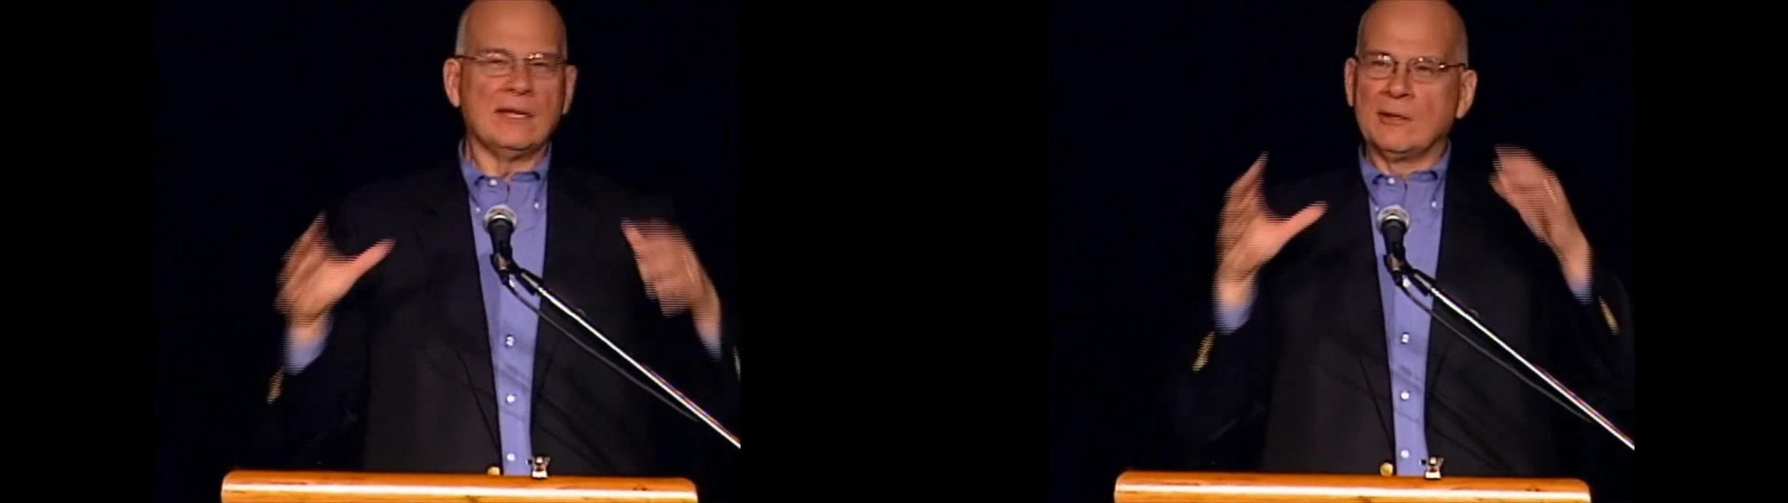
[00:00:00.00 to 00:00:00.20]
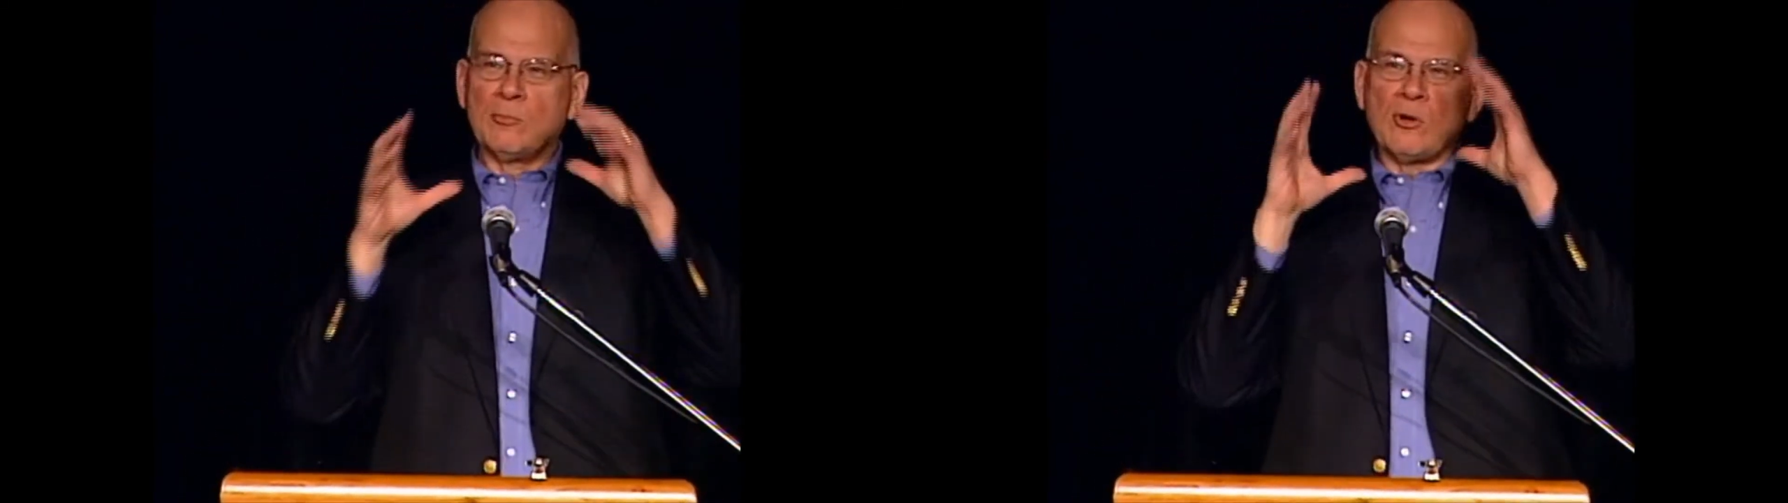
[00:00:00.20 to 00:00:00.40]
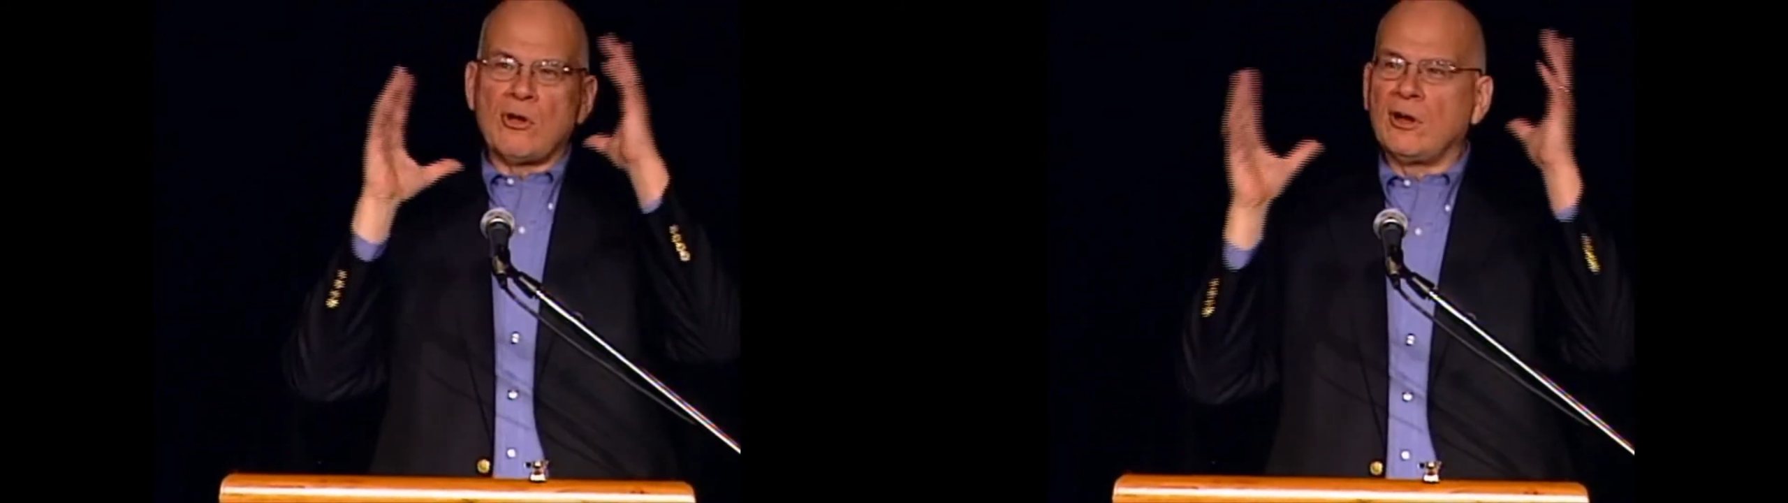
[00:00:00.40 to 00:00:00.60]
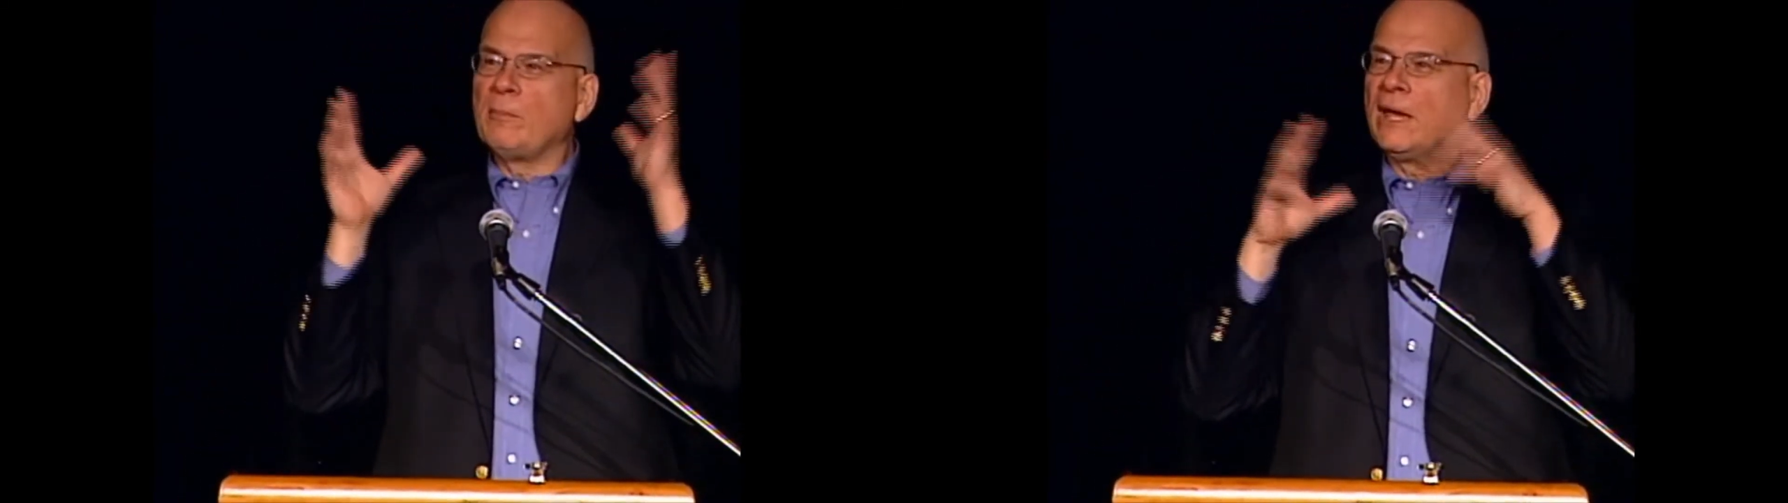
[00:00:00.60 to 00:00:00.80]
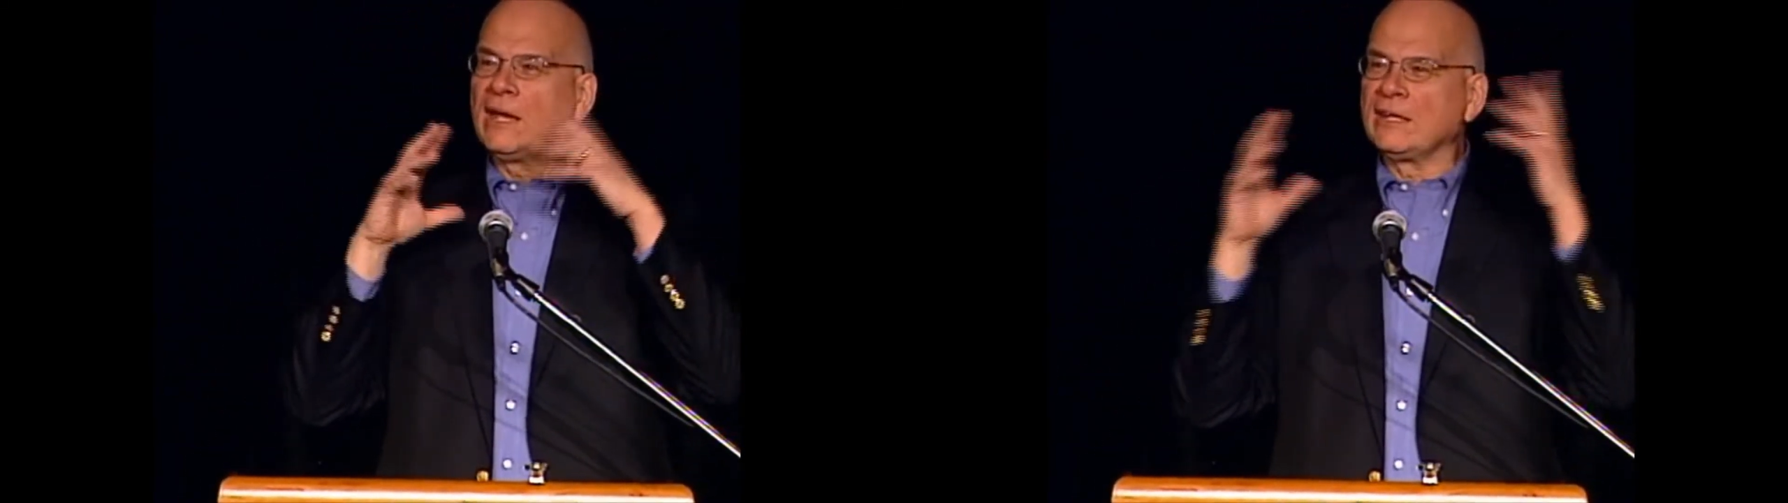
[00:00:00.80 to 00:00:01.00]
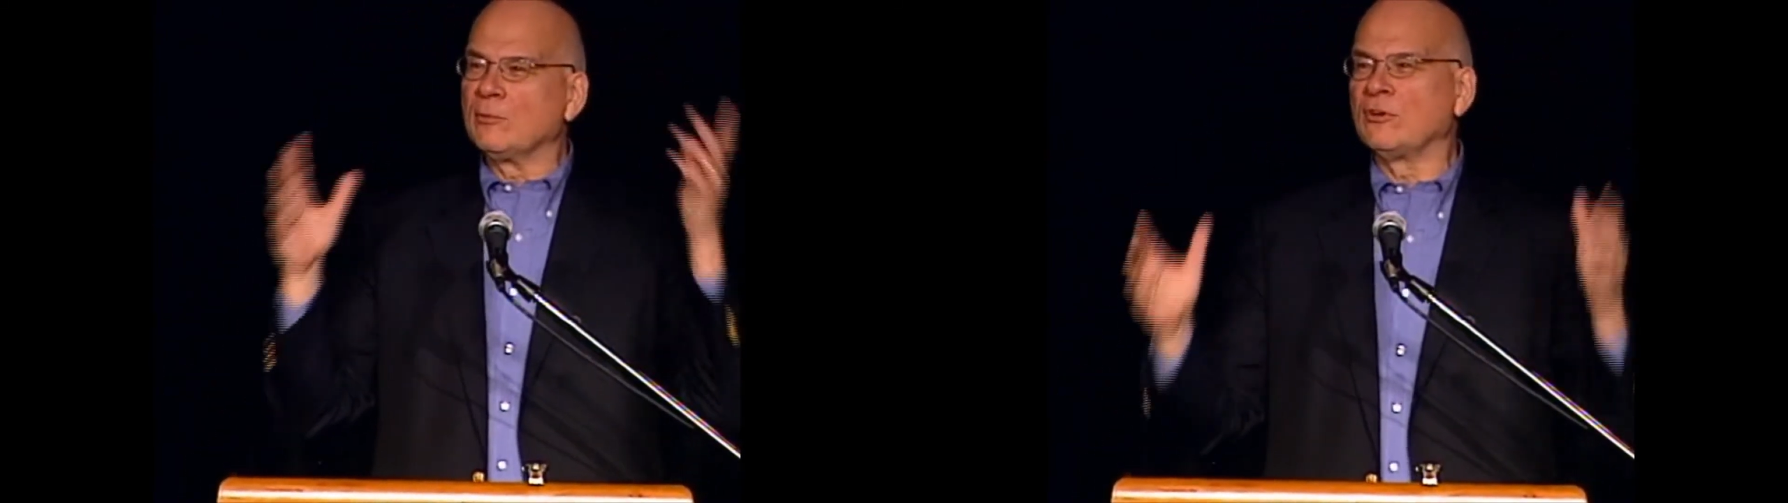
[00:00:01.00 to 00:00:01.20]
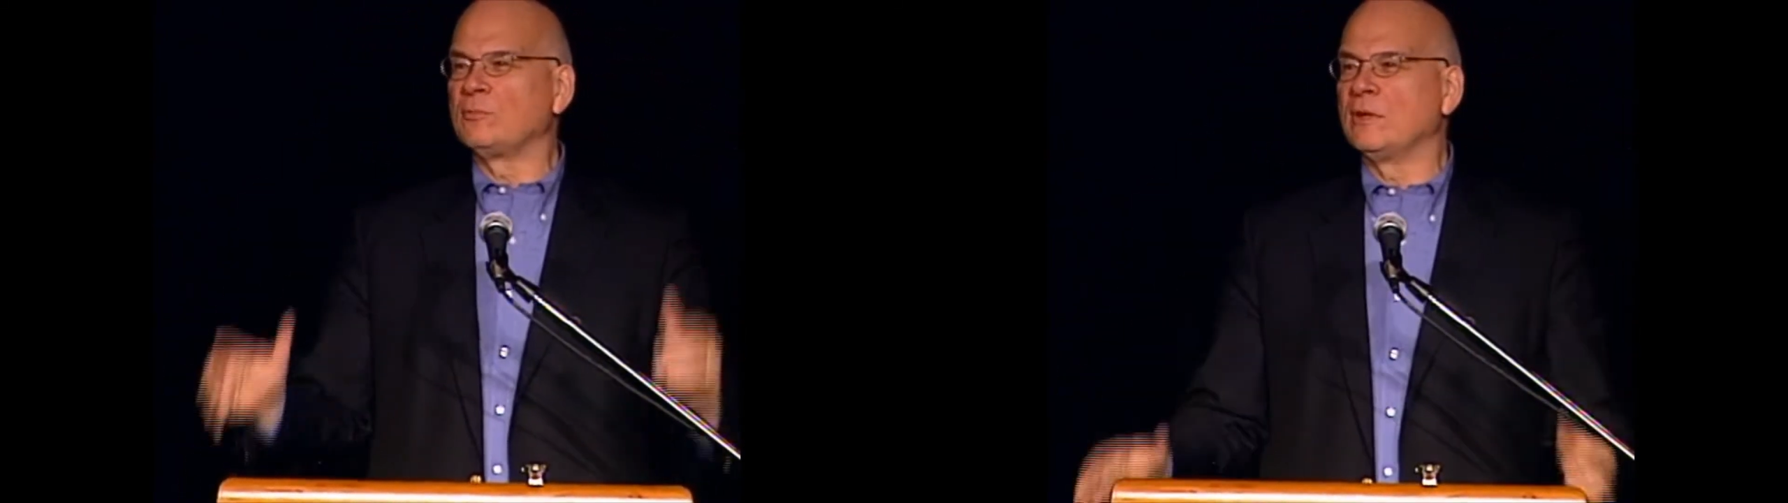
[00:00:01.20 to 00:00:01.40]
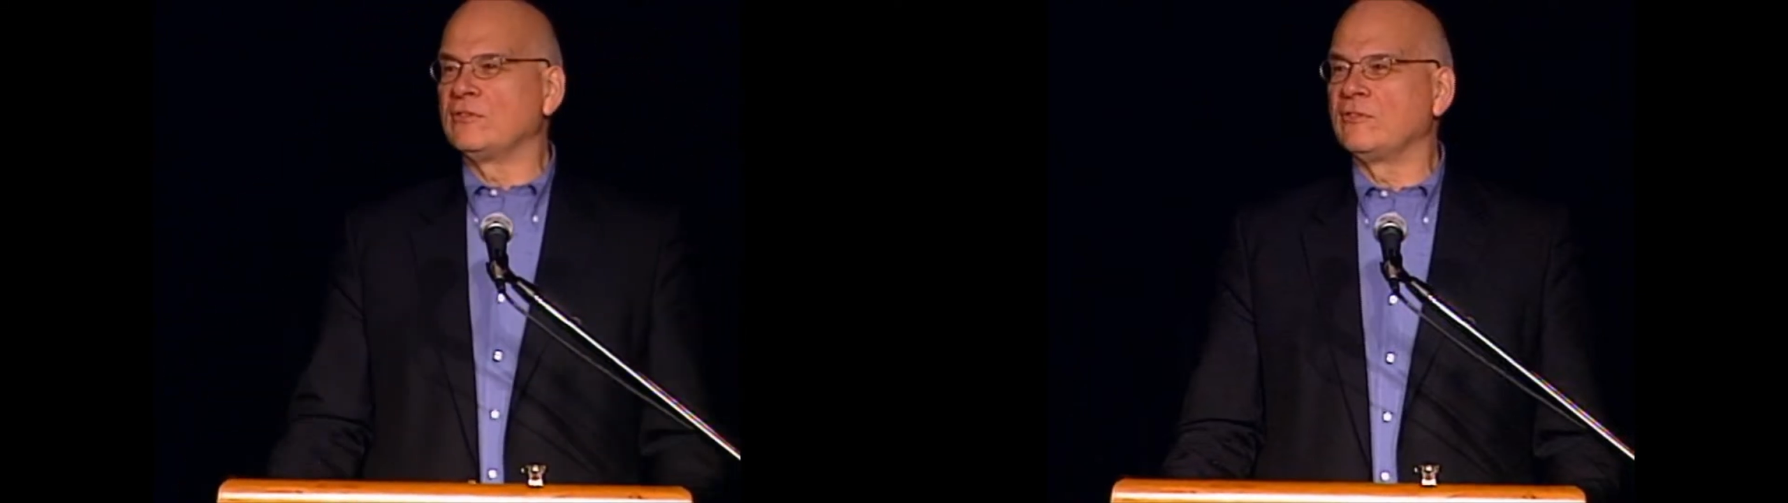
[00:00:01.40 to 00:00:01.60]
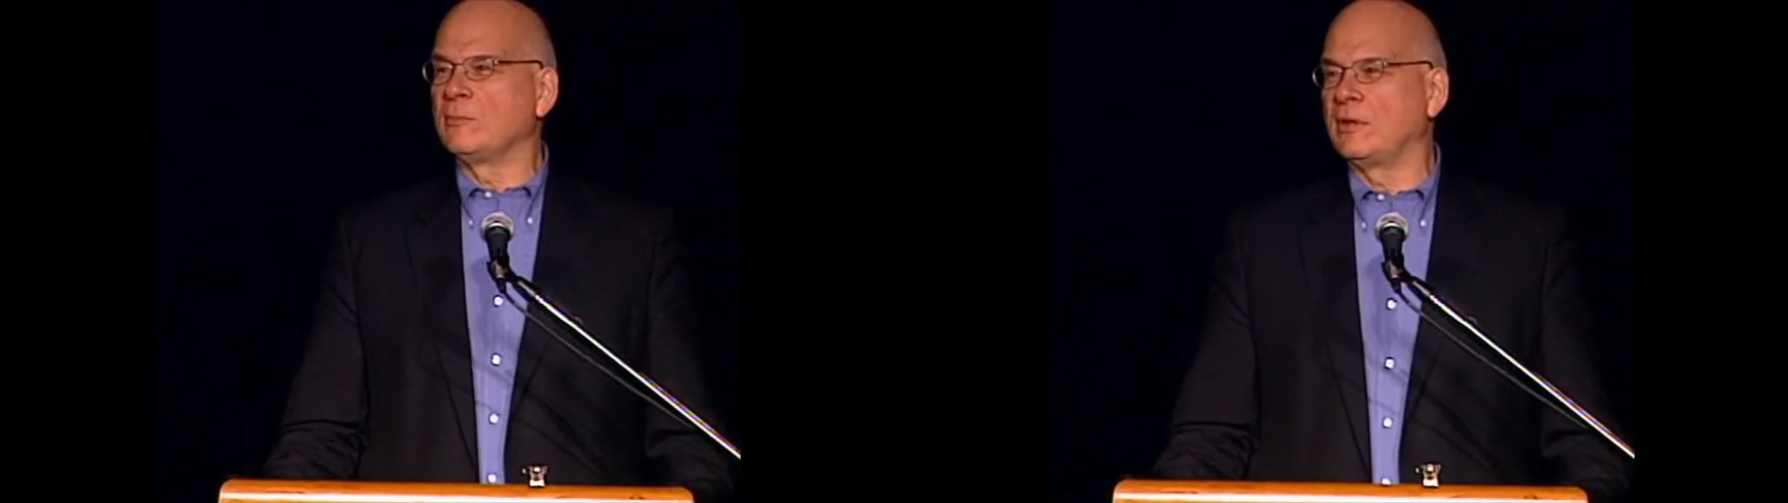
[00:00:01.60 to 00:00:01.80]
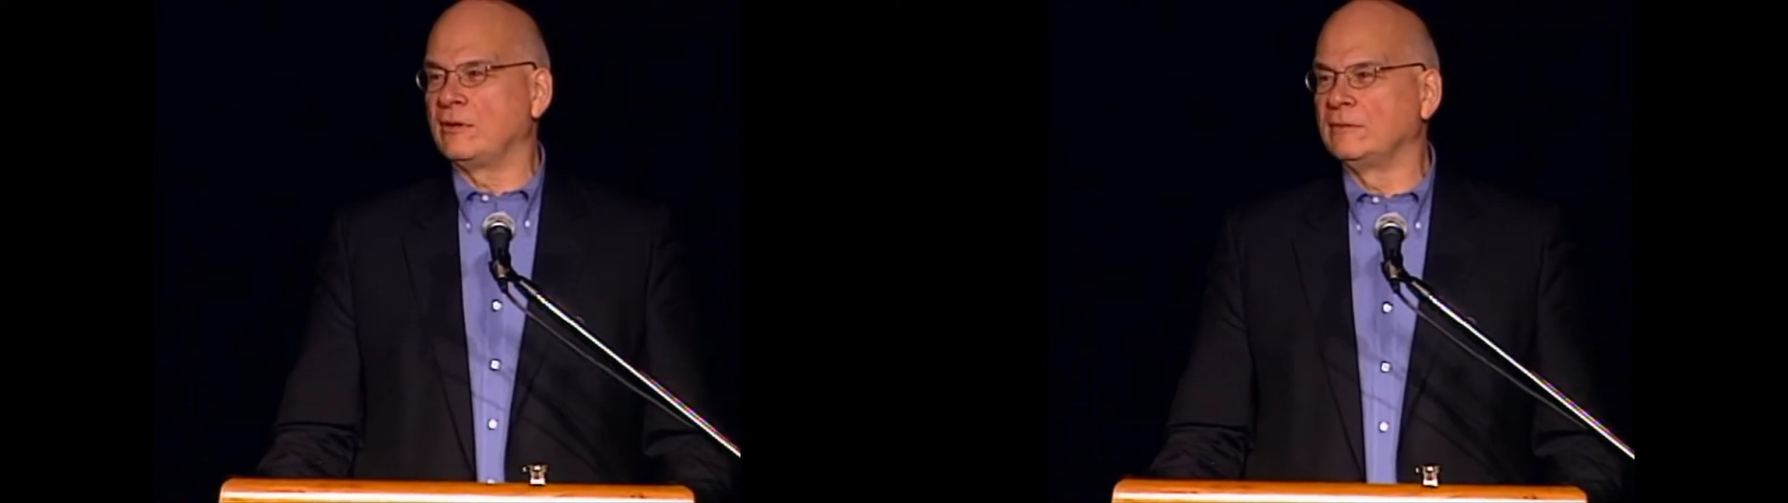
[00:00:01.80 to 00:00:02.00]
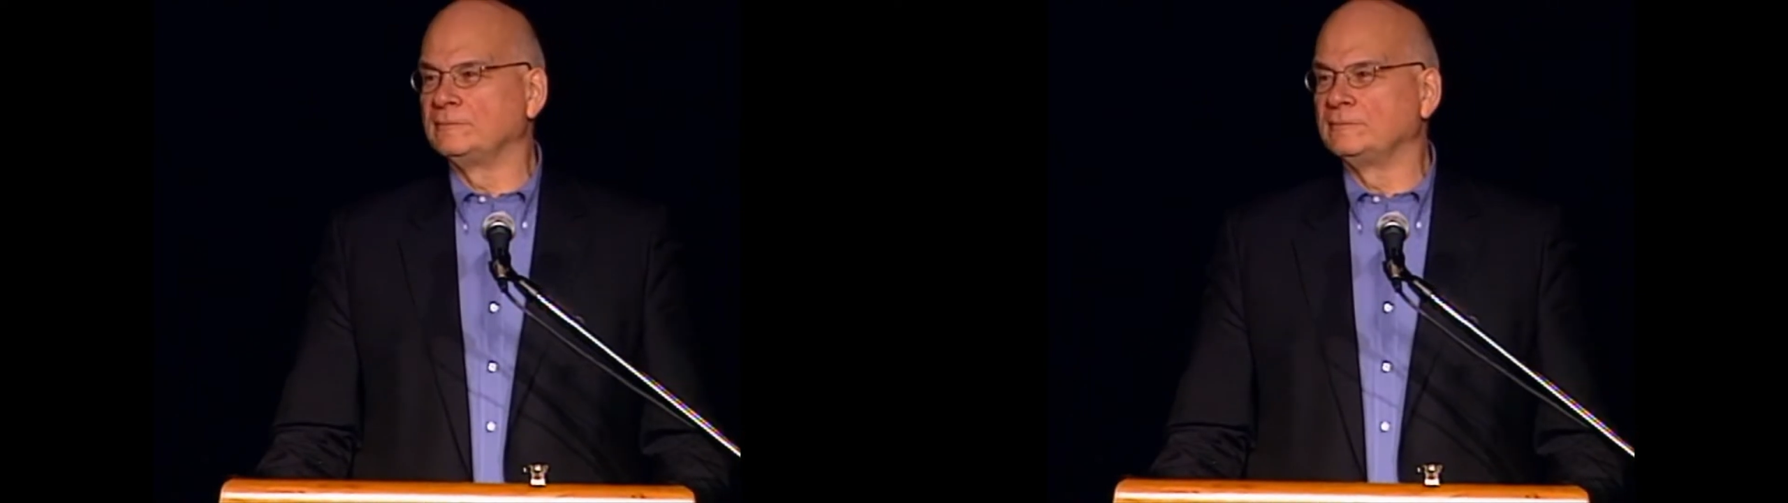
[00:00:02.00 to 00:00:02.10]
more hardback and the more expensive, the better.